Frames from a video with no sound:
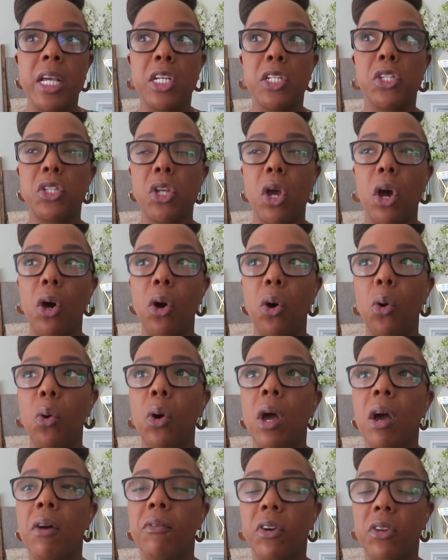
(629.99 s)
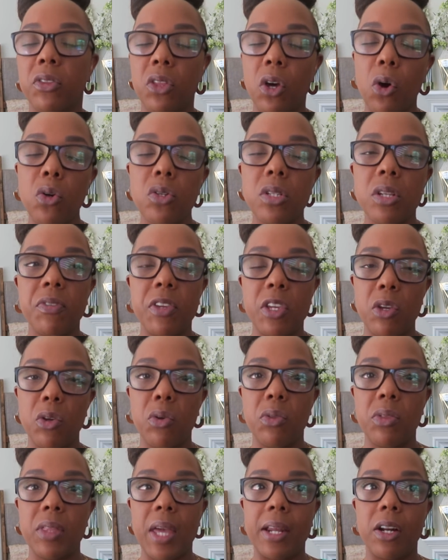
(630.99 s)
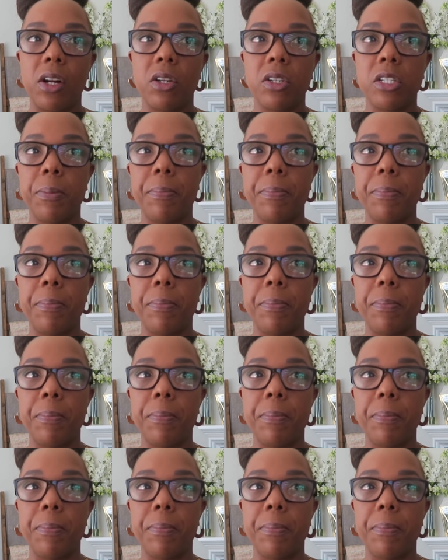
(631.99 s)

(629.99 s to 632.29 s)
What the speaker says: So for those of you that are